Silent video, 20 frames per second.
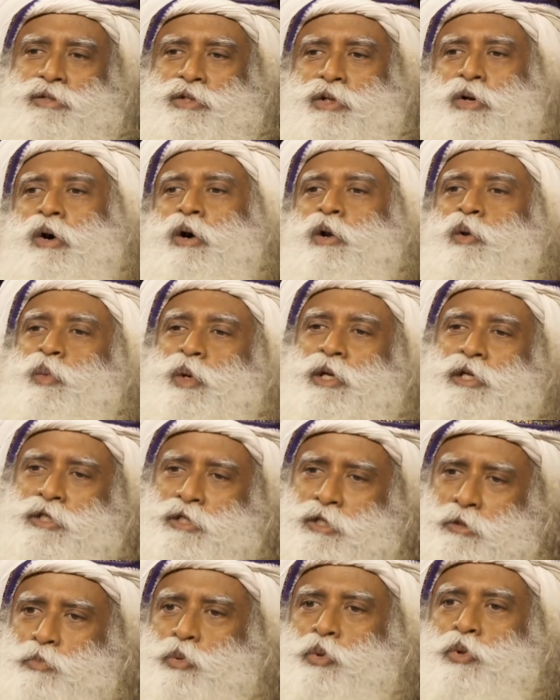always
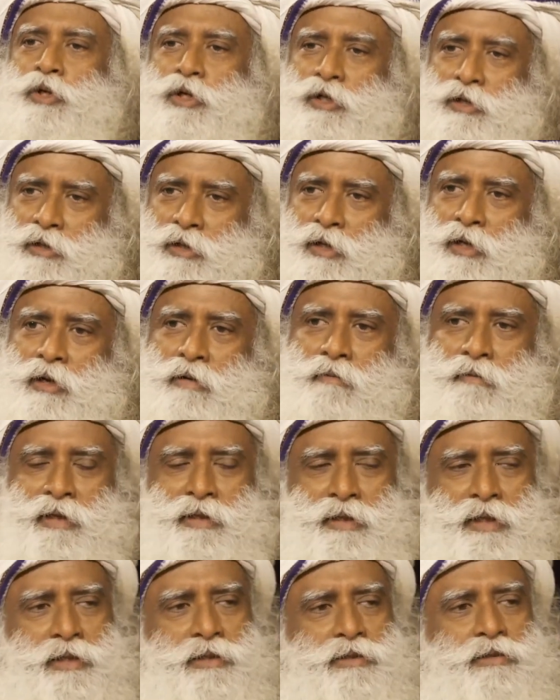supported.
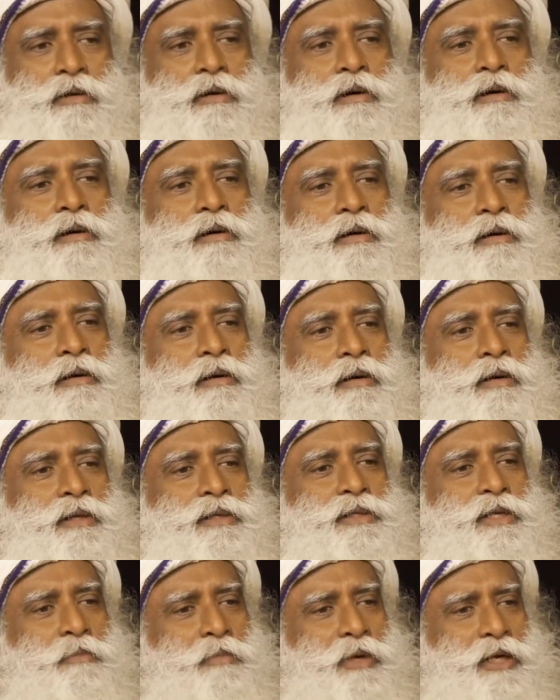When they saw
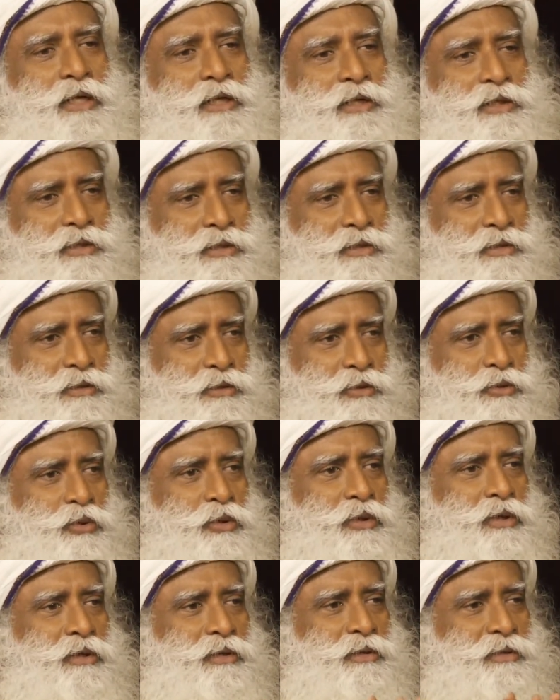somebody's
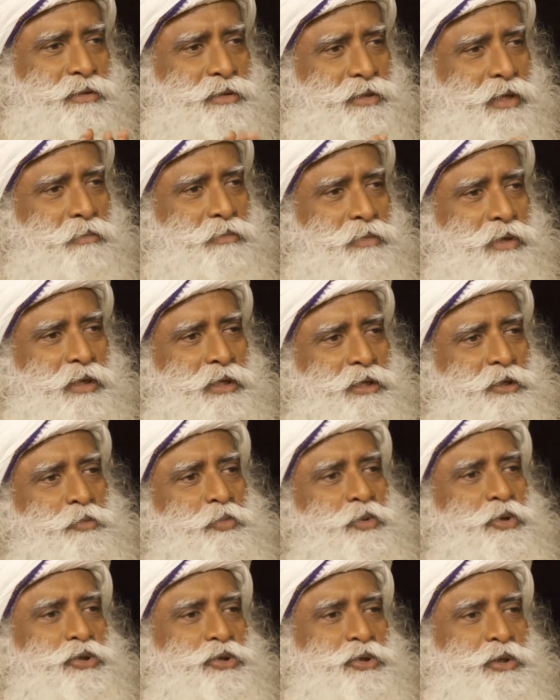doing something
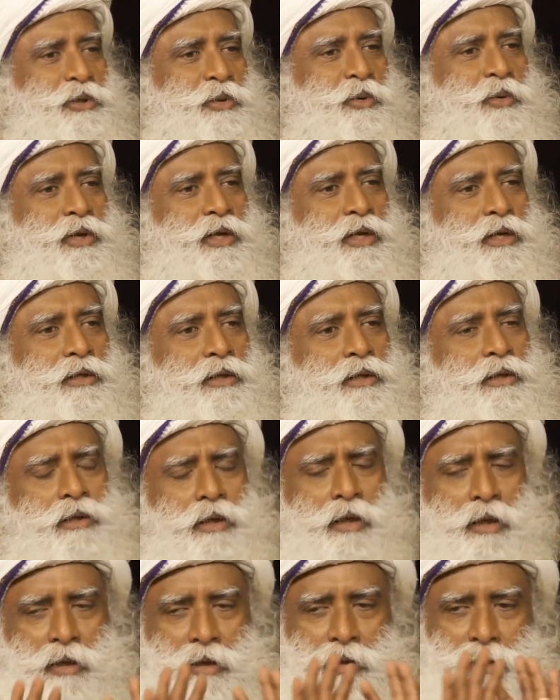spiritually oriented,
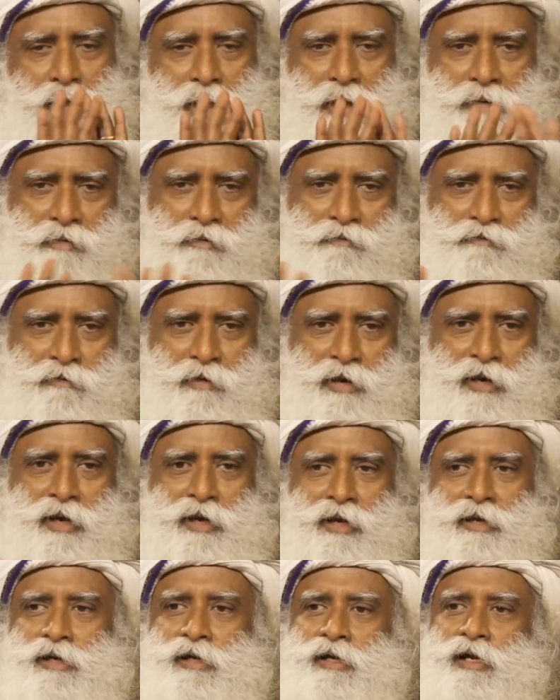they were
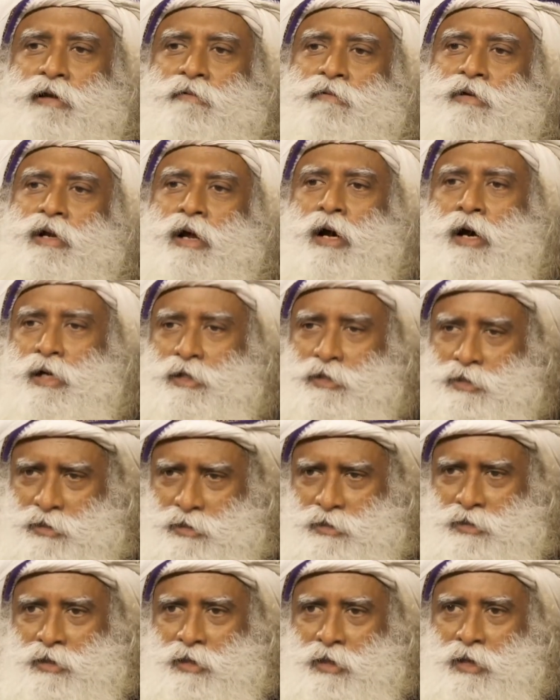funded and never
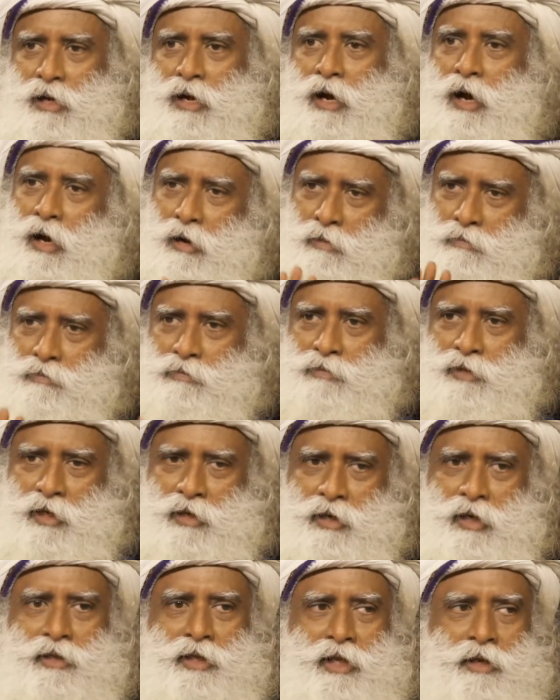asked how they
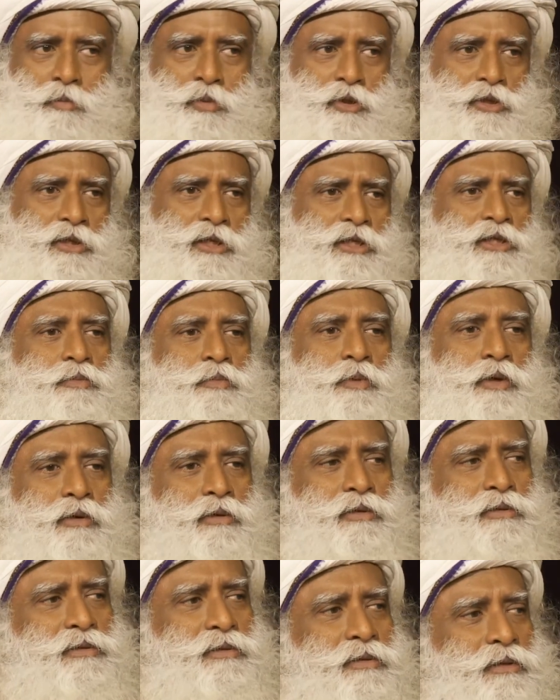run their business,
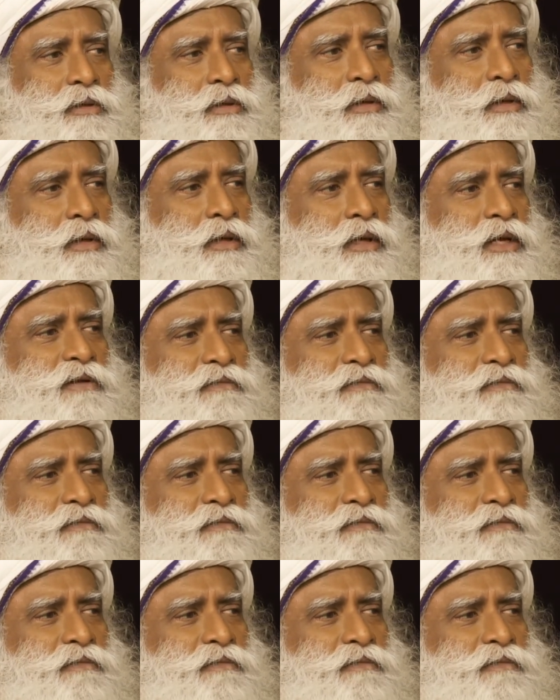because it